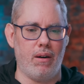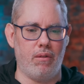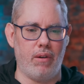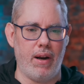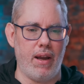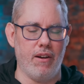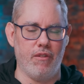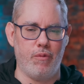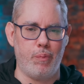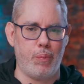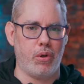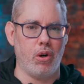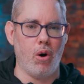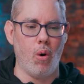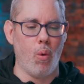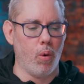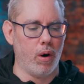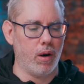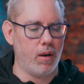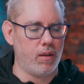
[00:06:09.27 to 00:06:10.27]
array of
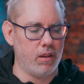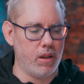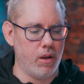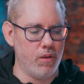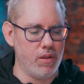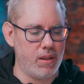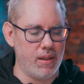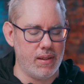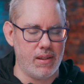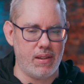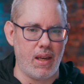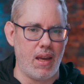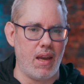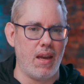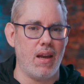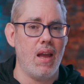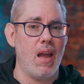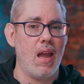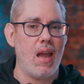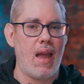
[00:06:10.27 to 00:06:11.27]
pro workloads to
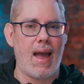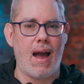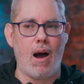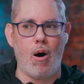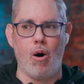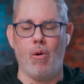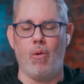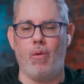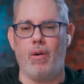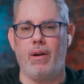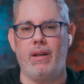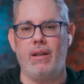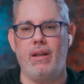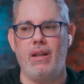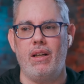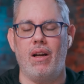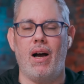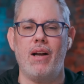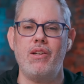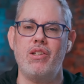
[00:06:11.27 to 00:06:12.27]
see how
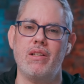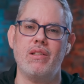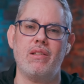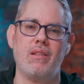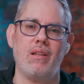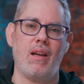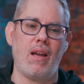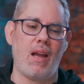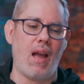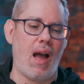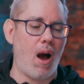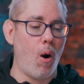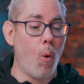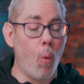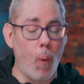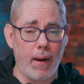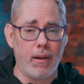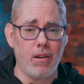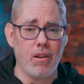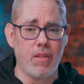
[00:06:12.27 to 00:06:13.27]
not just how
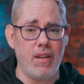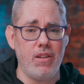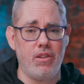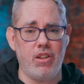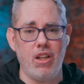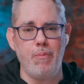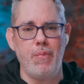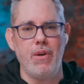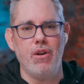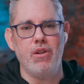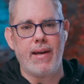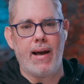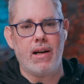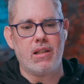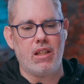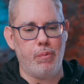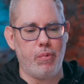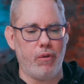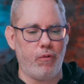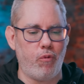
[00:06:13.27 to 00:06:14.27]
well these GPUs
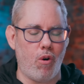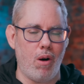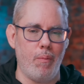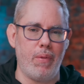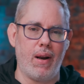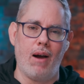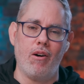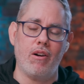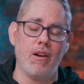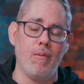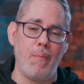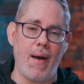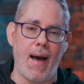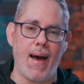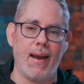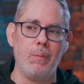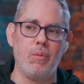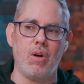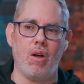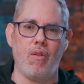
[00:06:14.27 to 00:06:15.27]
actually perform, but how
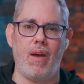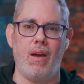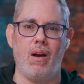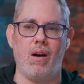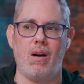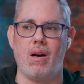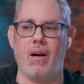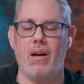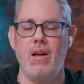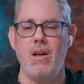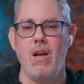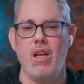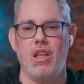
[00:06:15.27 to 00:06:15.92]
compatible they are.